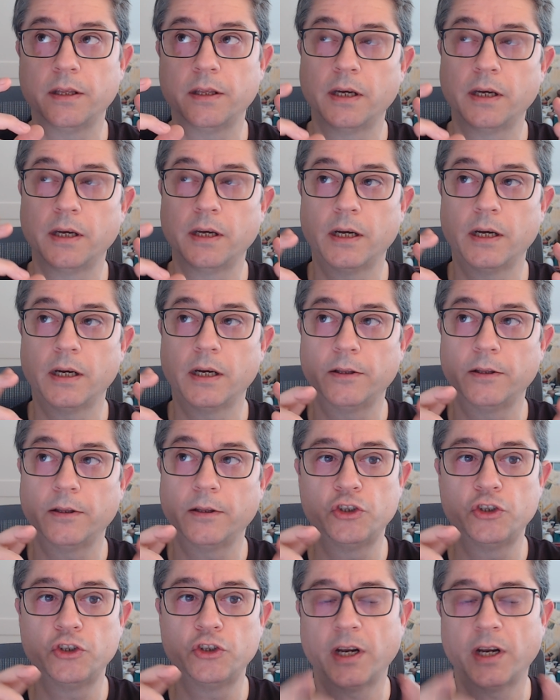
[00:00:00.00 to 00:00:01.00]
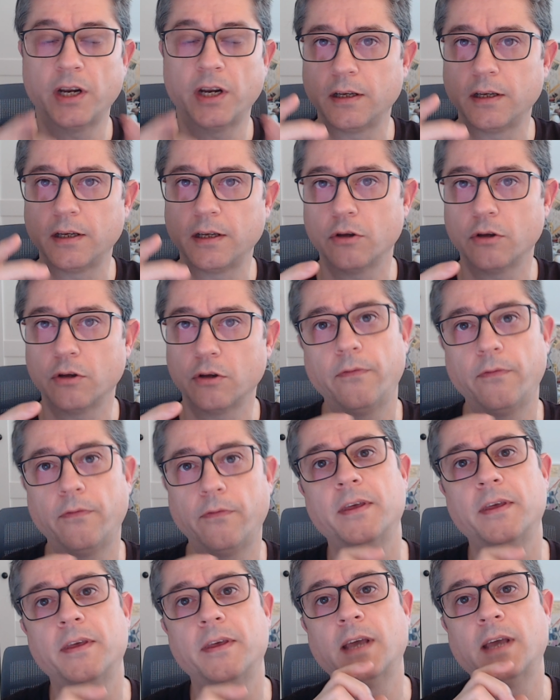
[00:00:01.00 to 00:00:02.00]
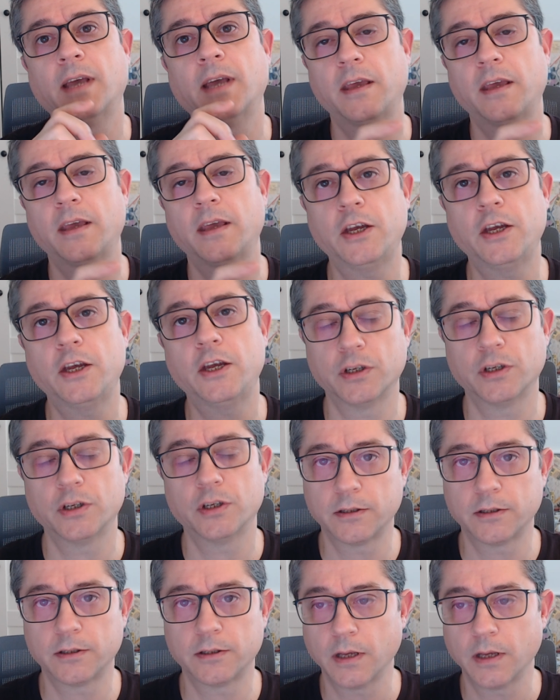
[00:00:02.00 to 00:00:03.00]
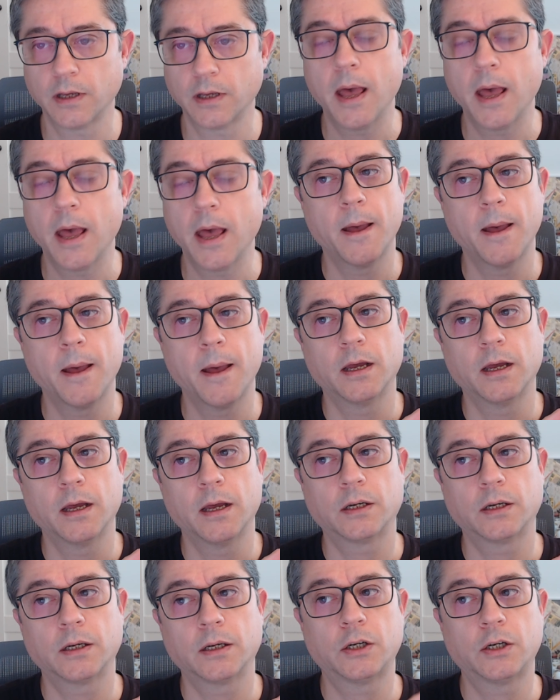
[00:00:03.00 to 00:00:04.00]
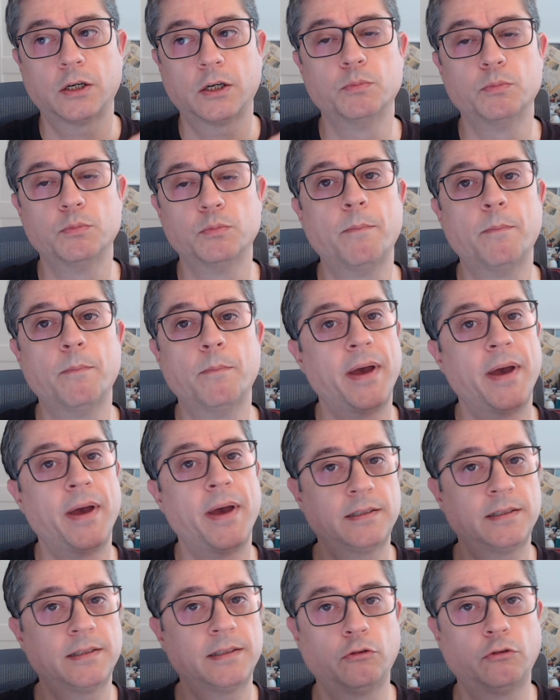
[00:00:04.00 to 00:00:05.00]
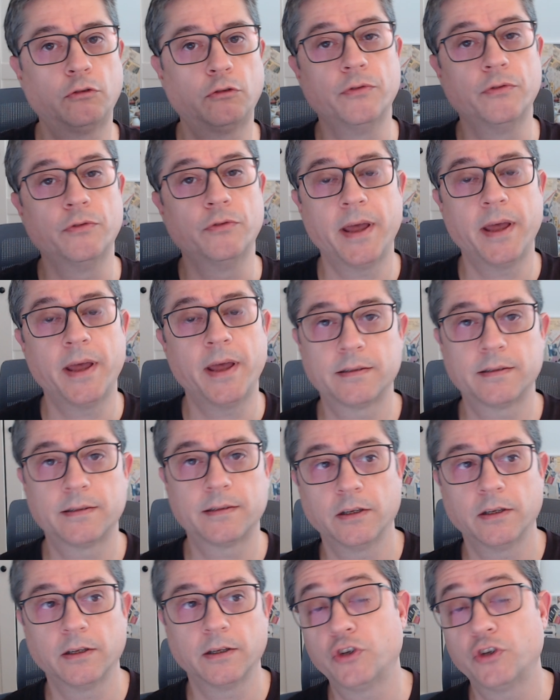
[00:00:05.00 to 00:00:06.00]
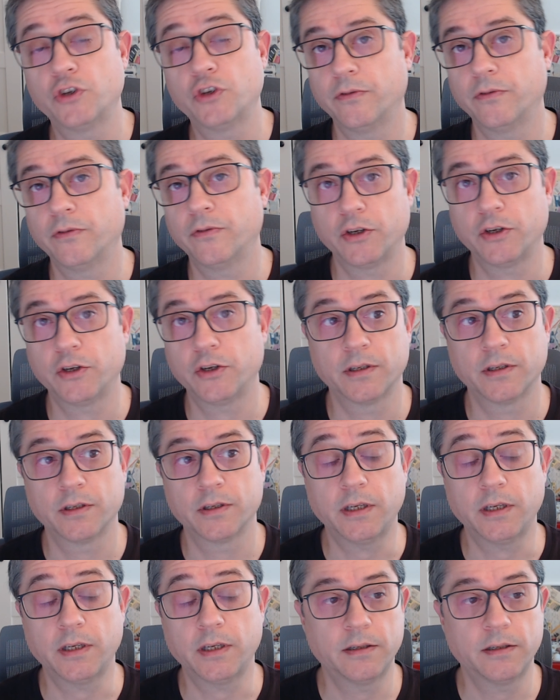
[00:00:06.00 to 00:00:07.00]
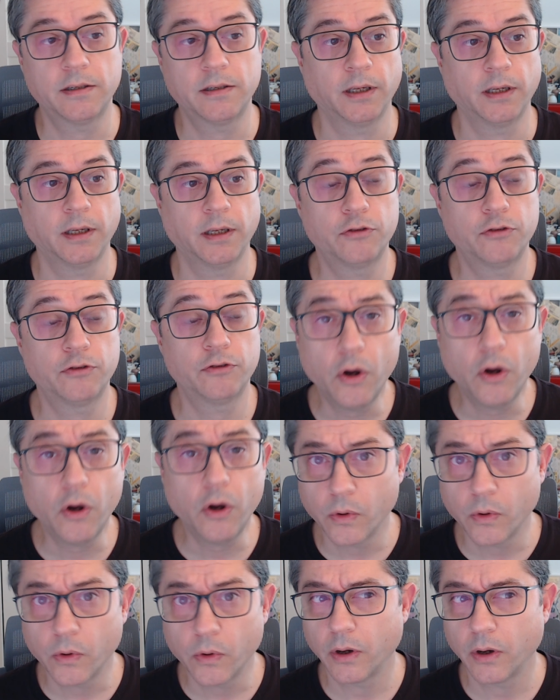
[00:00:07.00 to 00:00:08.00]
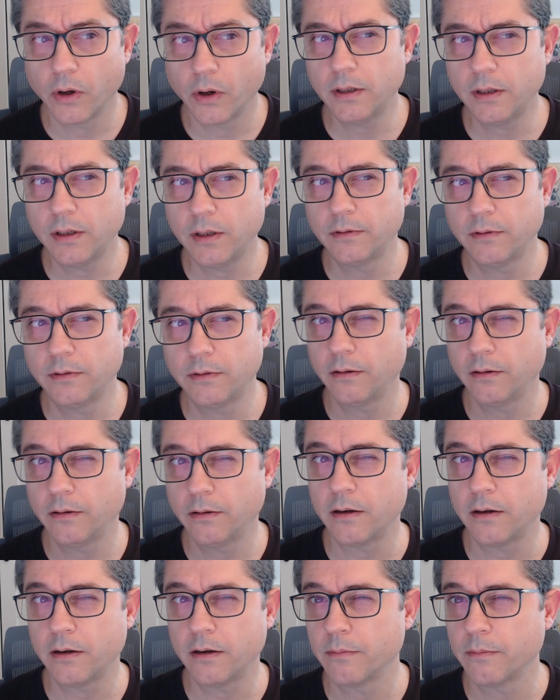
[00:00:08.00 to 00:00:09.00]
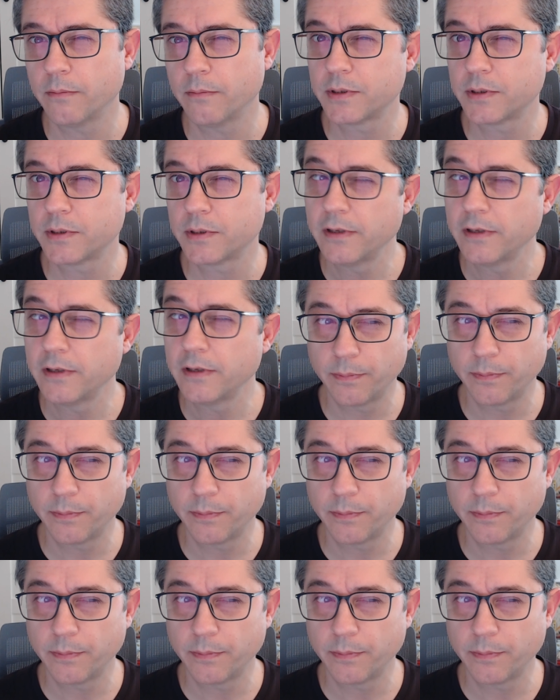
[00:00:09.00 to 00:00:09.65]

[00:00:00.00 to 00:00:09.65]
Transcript: genetics of that agents could be passed to next generations easily. So there are some sweet spots